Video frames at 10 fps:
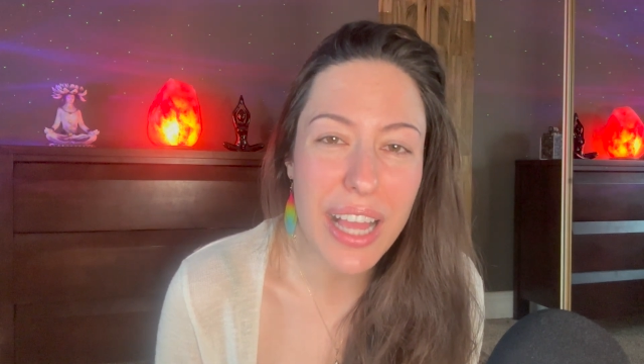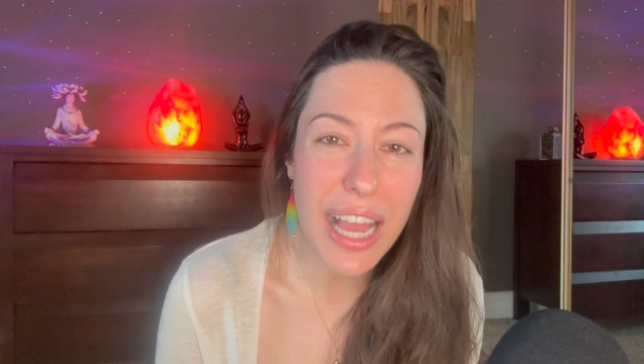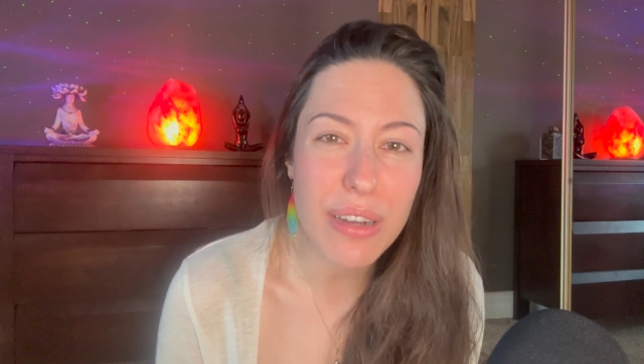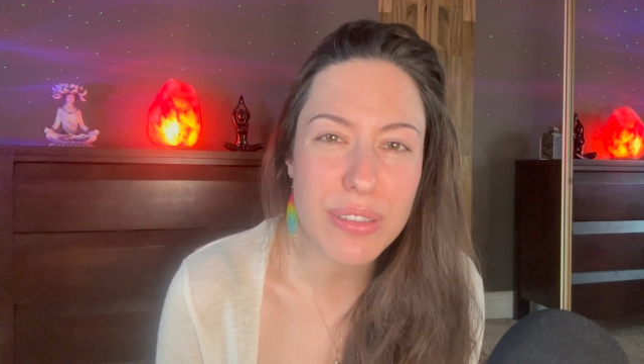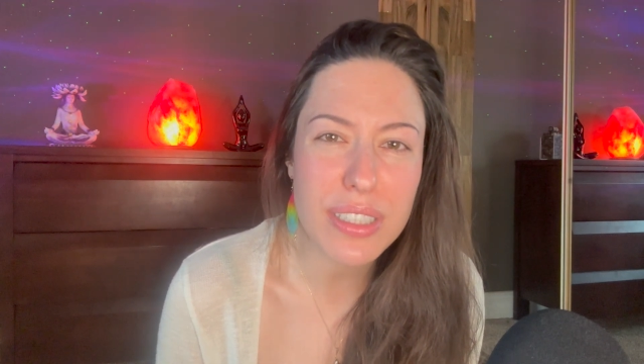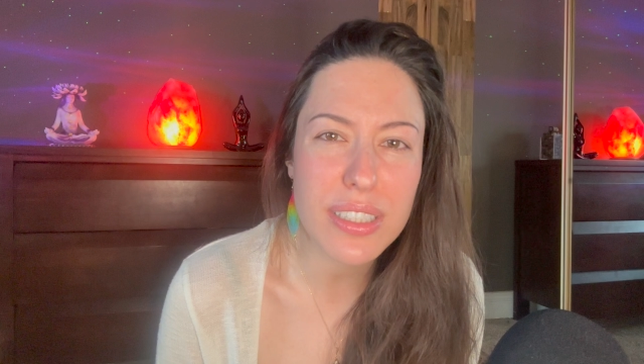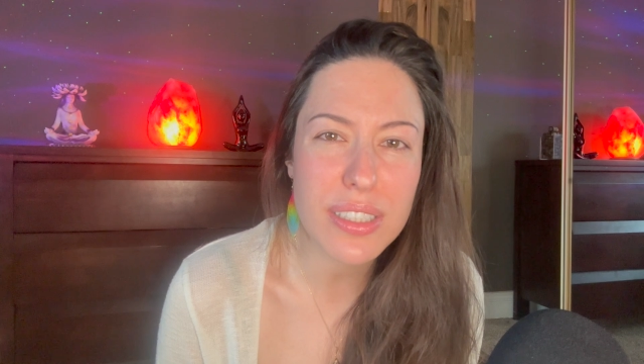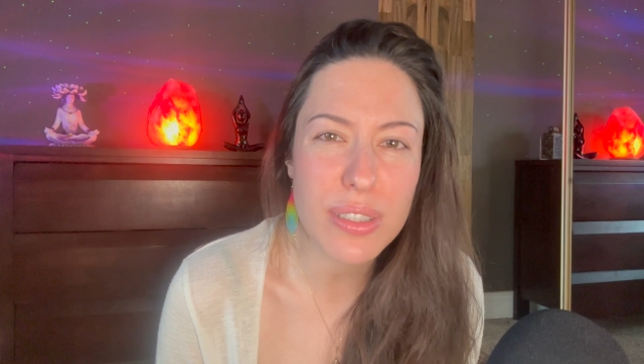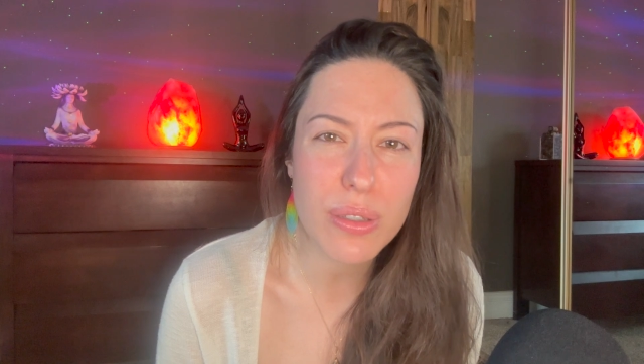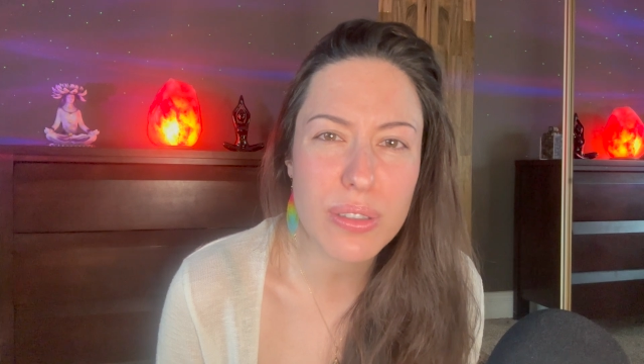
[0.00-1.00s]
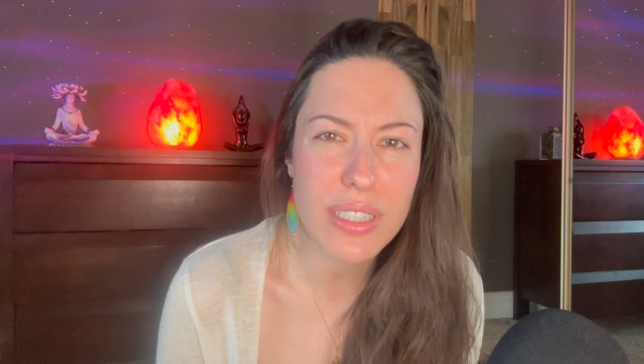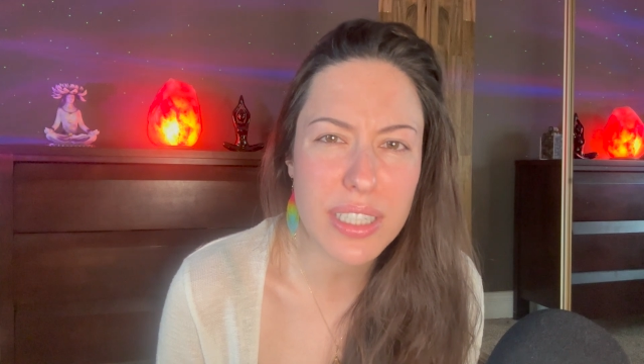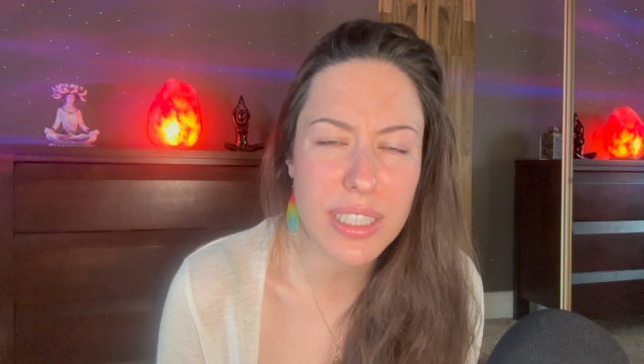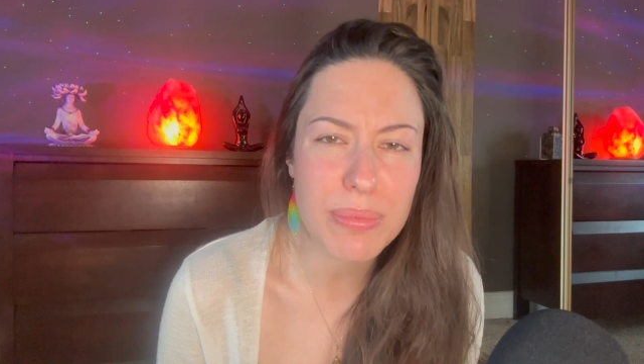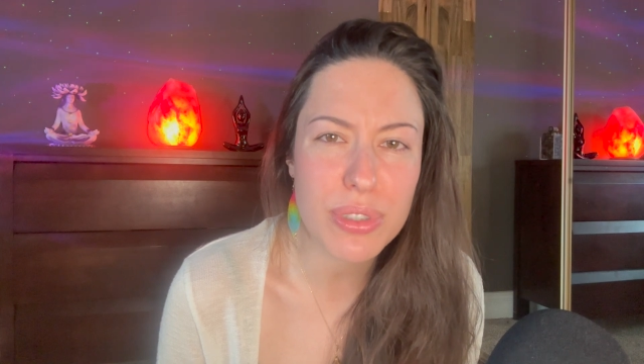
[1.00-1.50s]
How did the solar
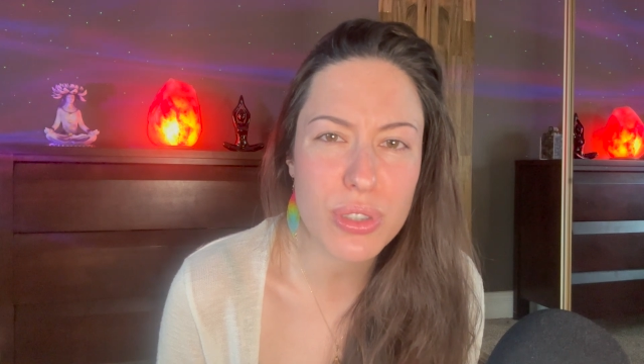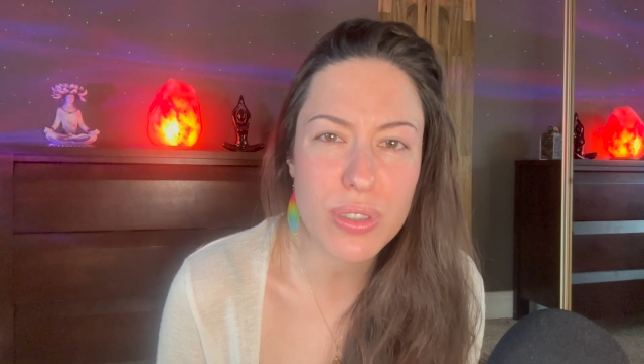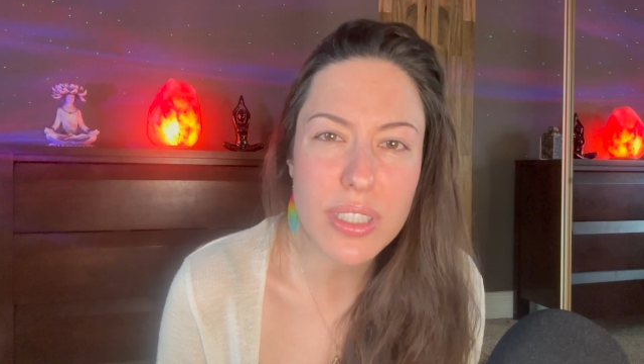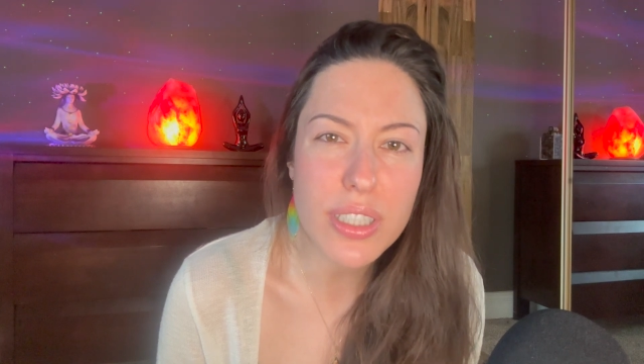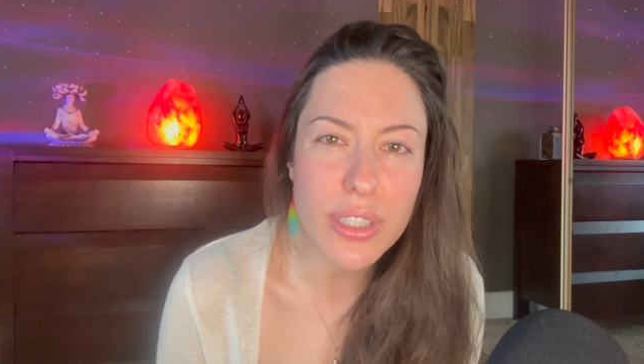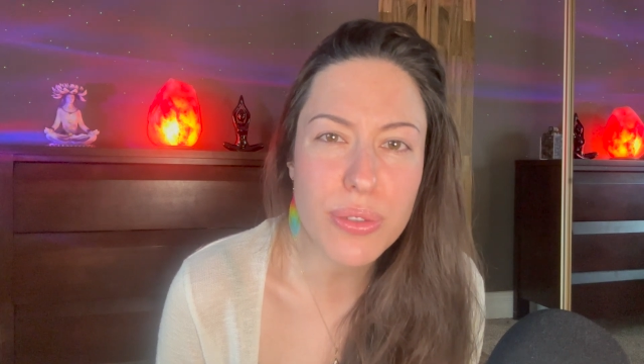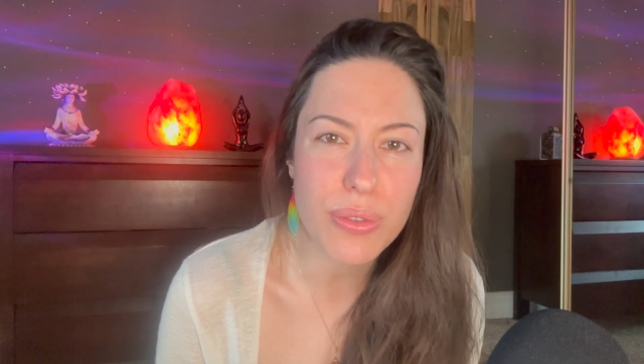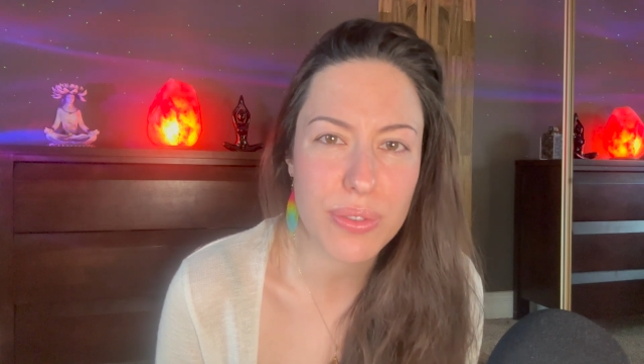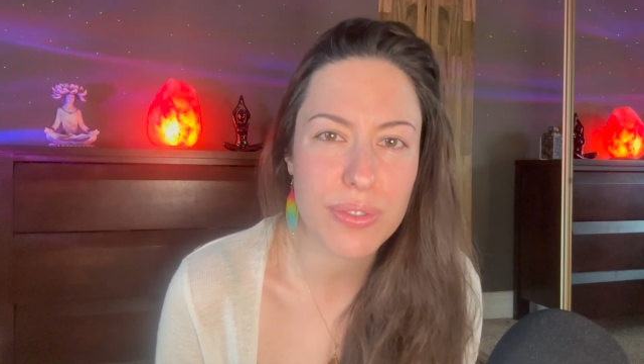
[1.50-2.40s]
eclipse treat you?